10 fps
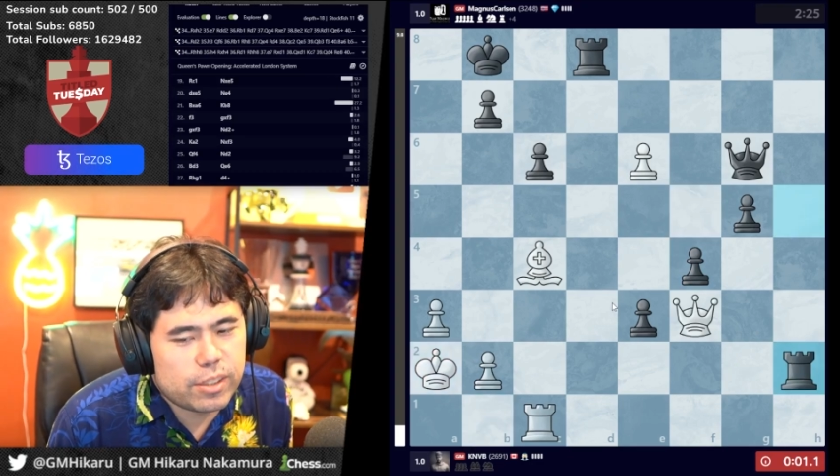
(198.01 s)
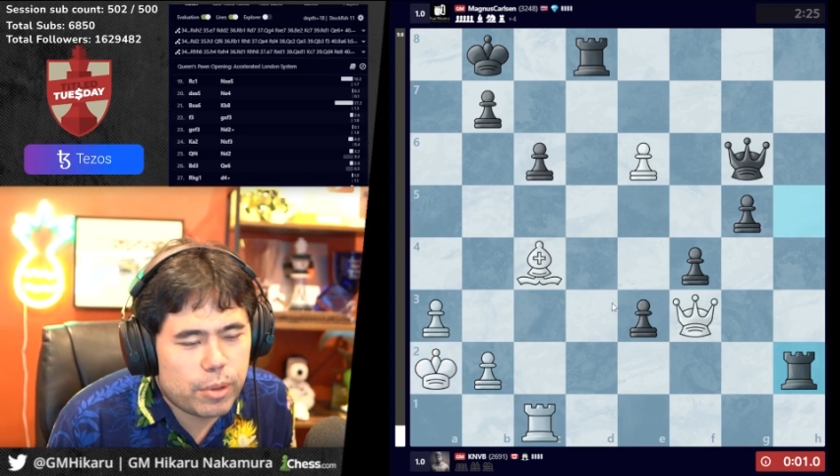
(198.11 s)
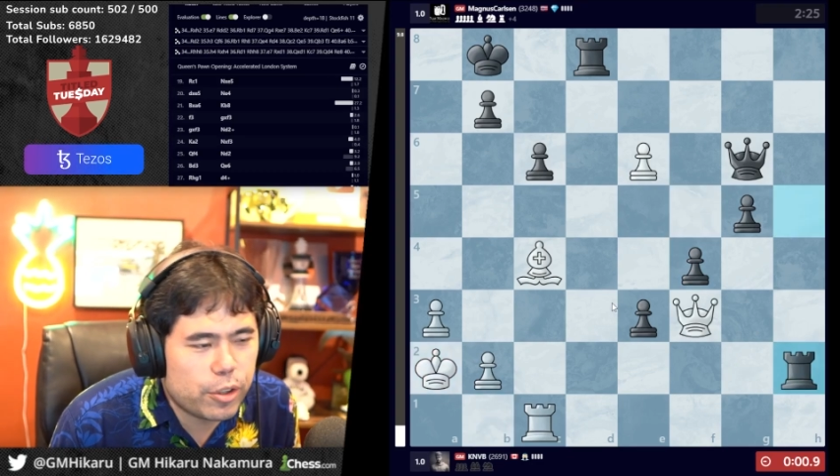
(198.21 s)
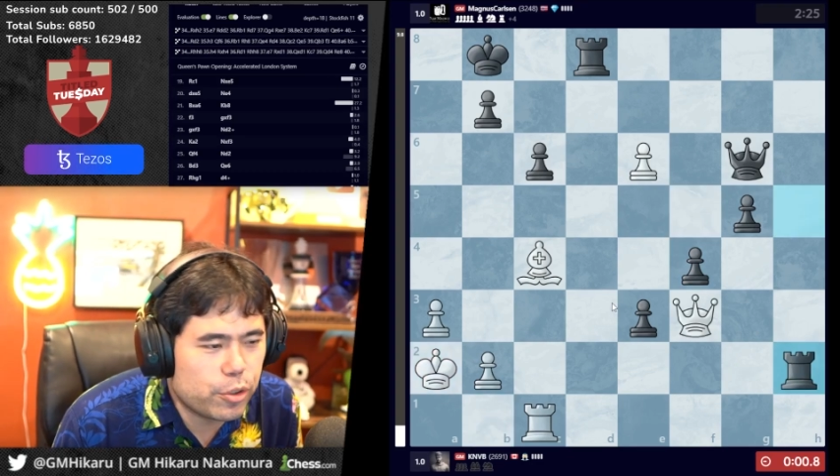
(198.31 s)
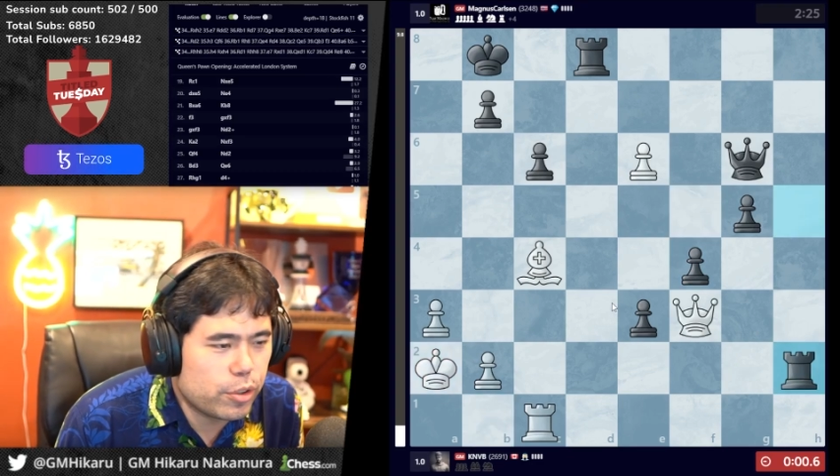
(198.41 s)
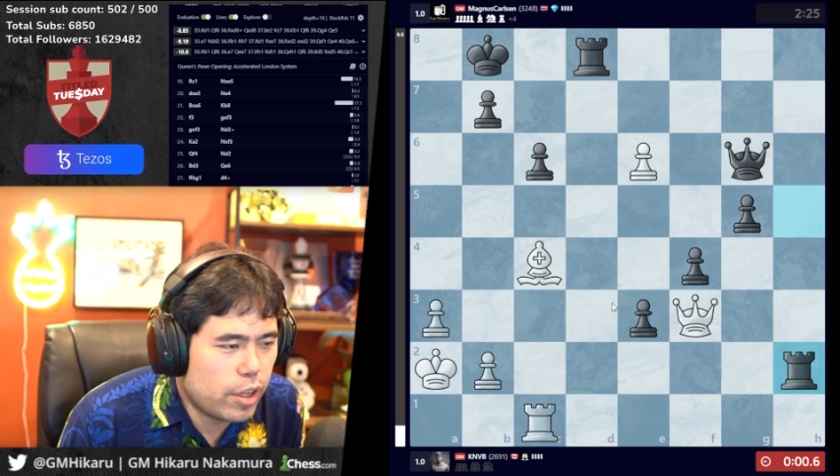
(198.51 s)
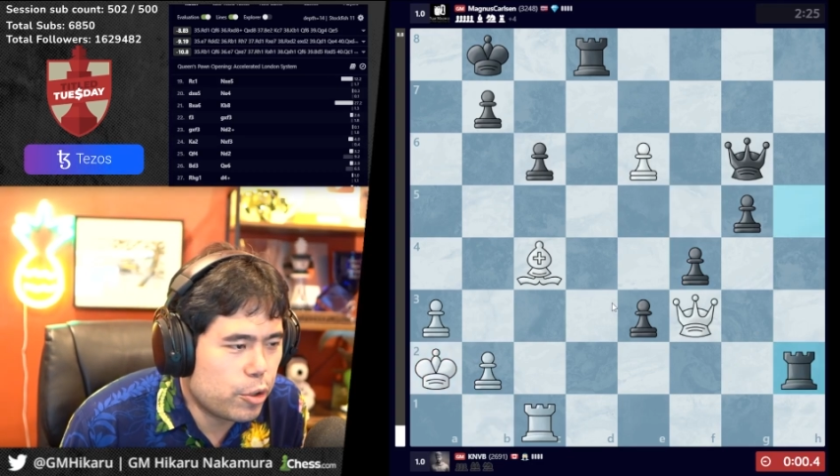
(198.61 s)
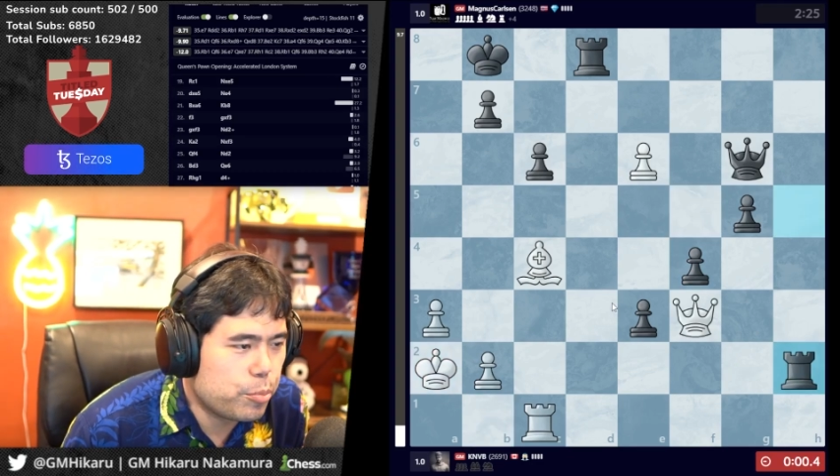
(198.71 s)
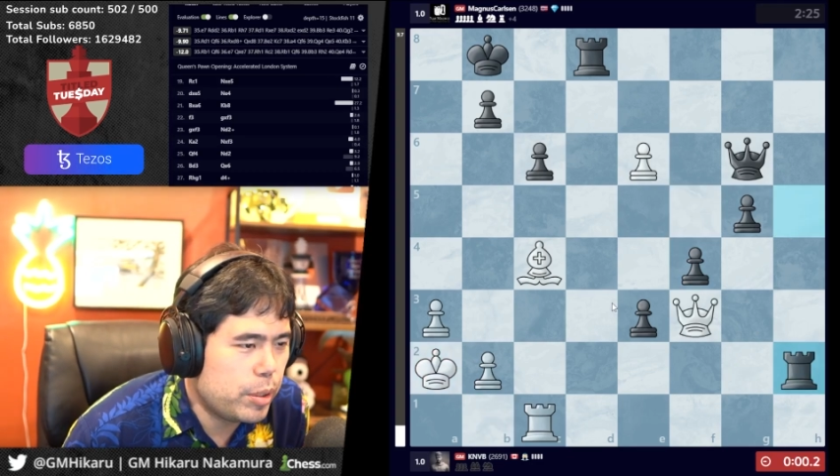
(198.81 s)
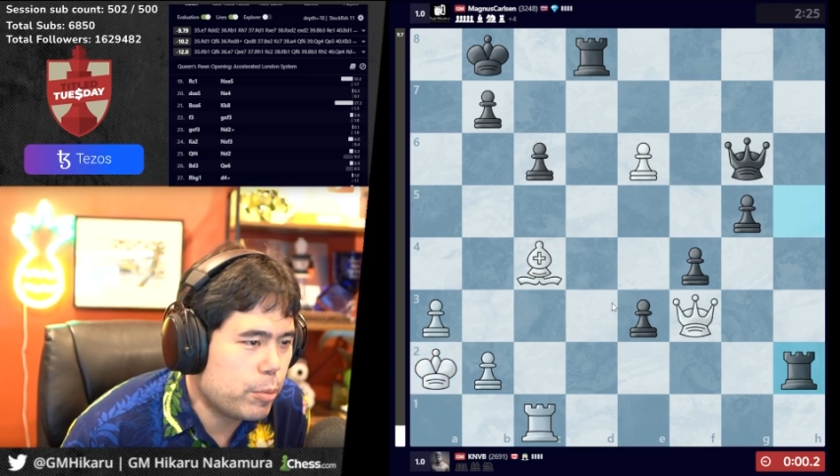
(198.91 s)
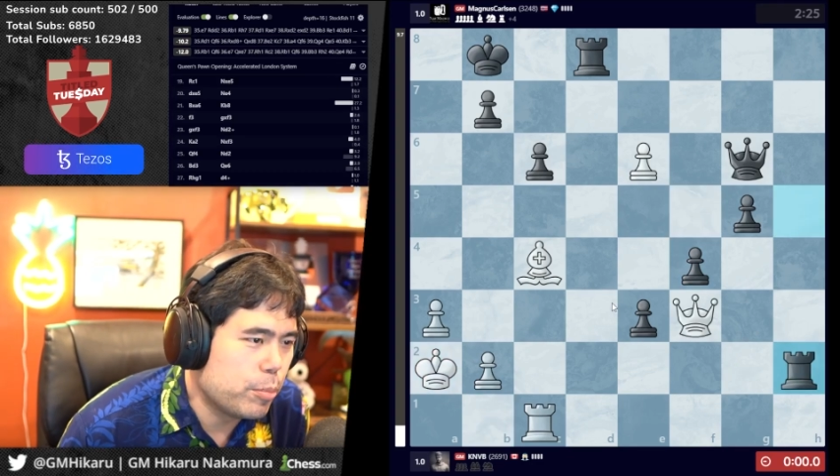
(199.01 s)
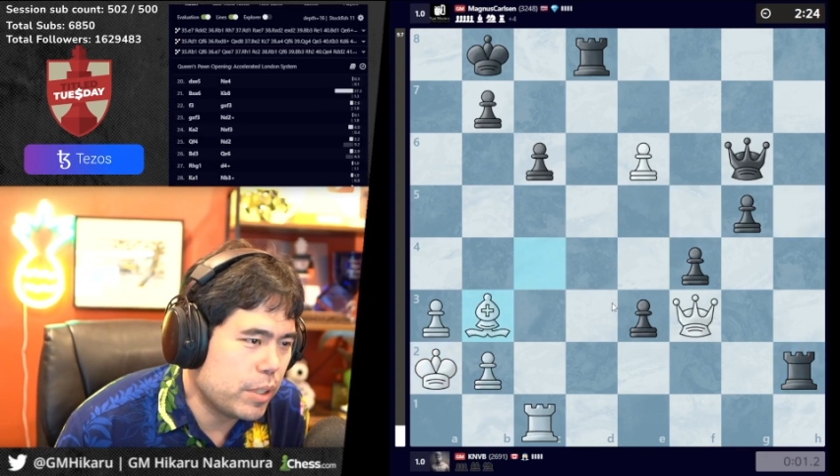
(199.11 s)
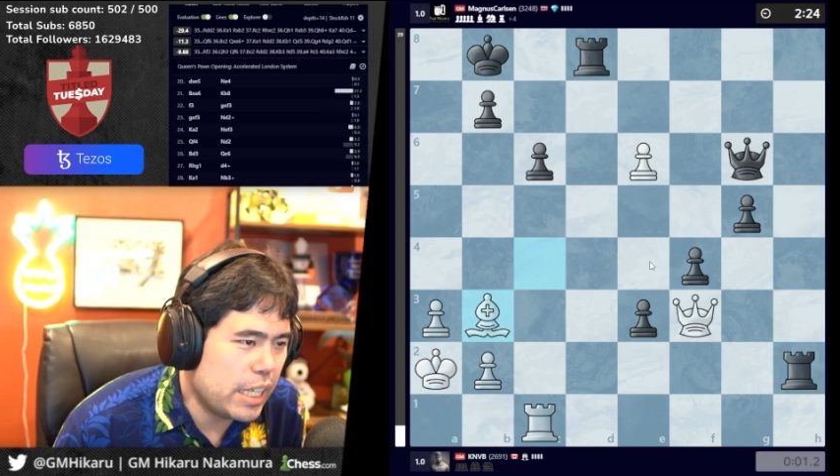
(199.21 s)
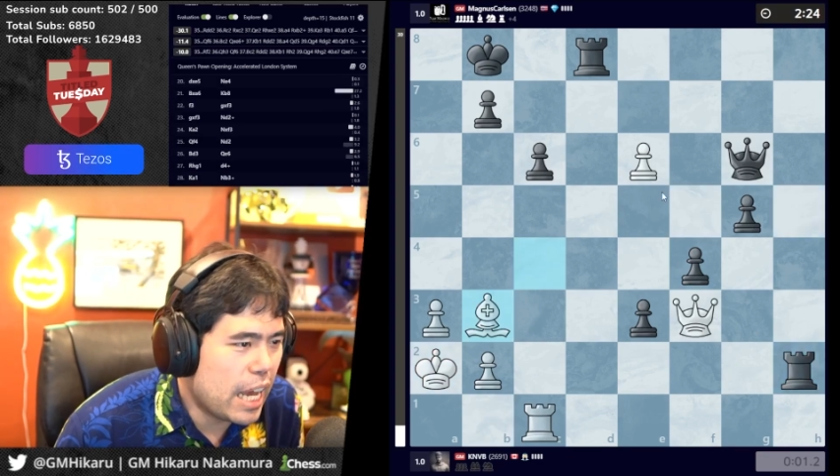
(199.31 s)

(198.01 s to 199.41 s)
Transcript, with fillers: other other people, but yeah,